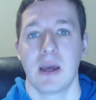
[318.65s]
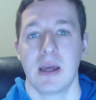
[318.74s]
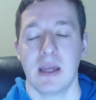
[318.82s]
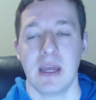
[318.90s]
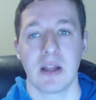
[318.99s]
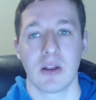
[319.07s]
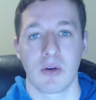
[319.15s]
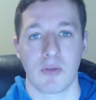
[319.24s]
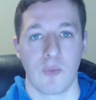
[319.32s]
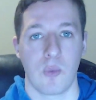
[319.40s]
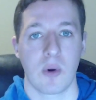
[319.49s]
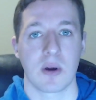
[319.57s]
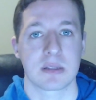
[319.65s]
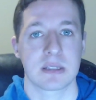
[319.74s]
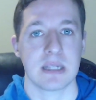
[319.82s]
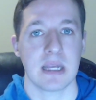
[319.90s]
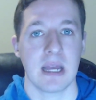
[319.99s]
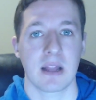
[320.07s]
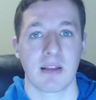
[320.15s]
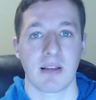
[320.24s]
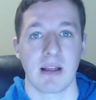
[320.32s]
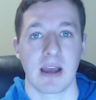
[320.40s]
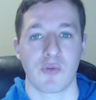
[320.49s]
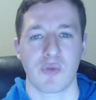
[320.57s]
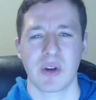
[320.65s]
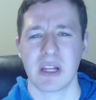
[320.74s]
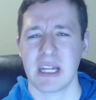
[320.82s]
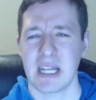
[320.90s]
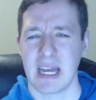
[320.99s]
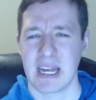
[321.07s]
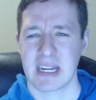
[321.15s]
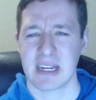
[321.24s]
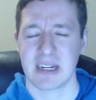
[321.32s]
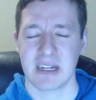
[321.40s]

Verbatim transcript: it looks worse. It's like really like